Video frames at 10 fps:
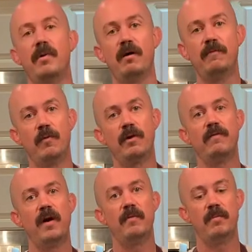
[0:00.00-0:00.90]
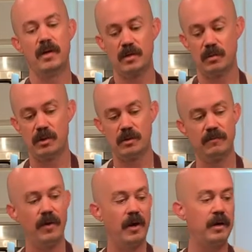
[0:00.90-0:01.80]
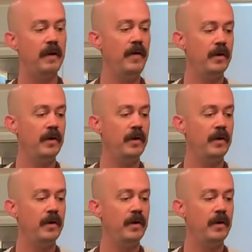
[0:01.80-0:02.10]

about 45 minutes, which is fine,